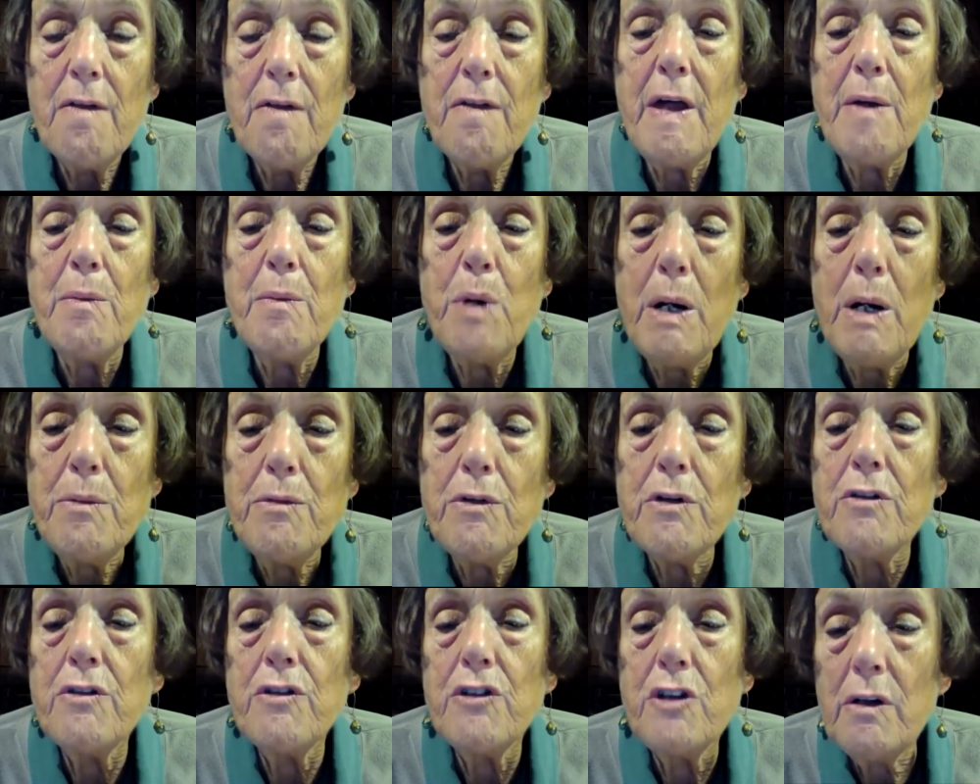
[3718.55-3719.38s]
They
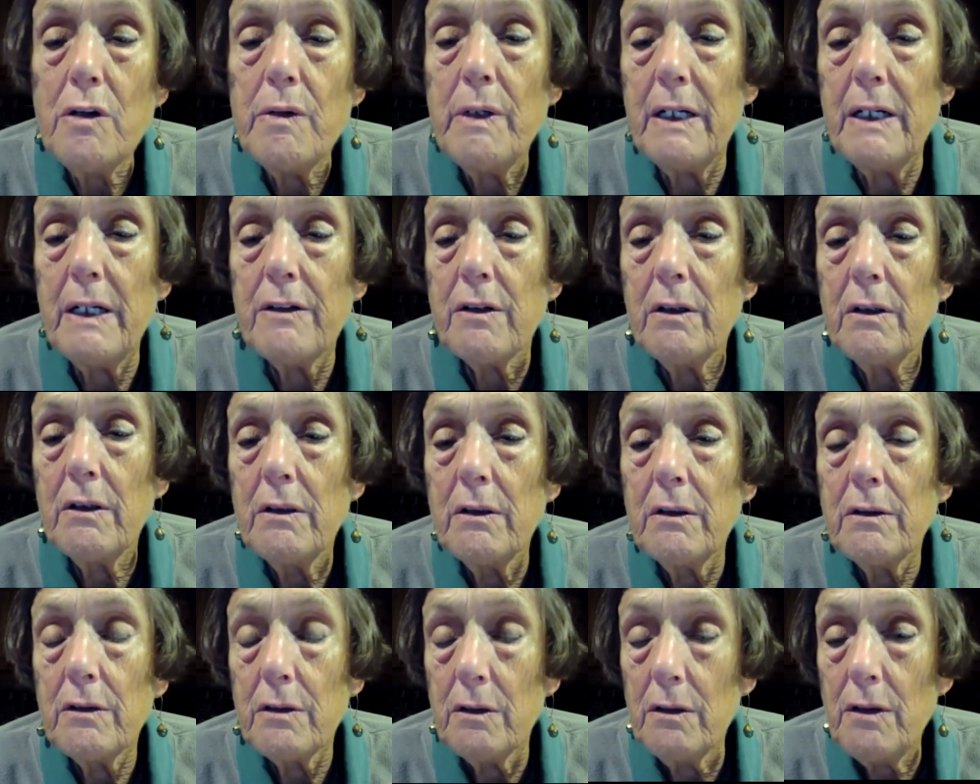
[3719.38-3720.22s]
won't do it
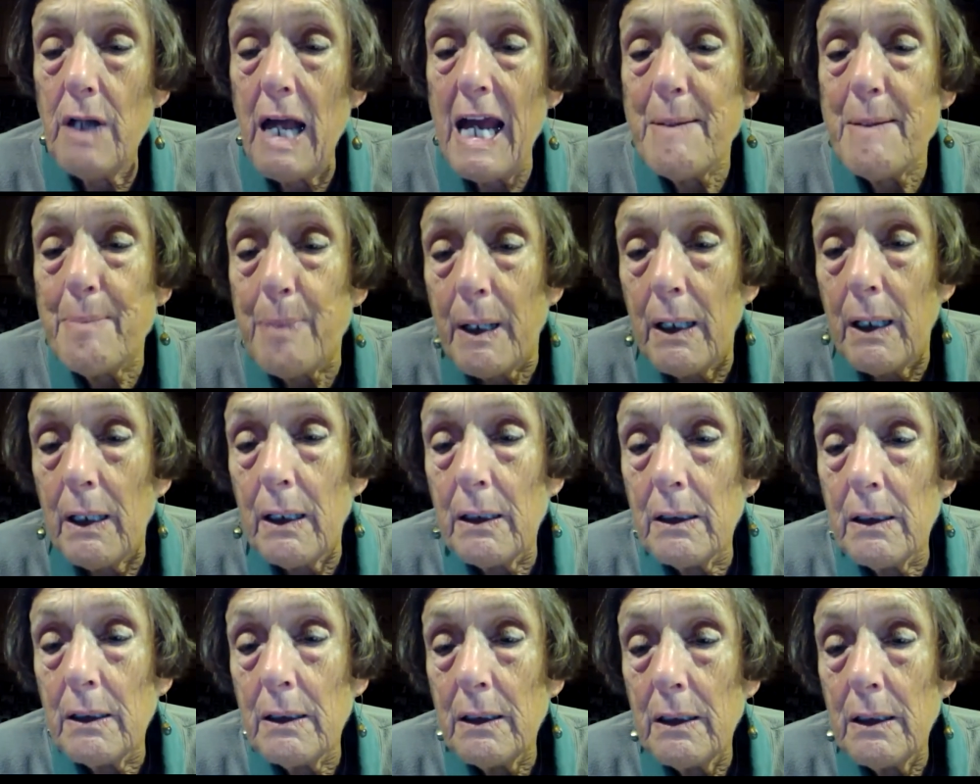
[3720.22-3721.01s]
to Labour.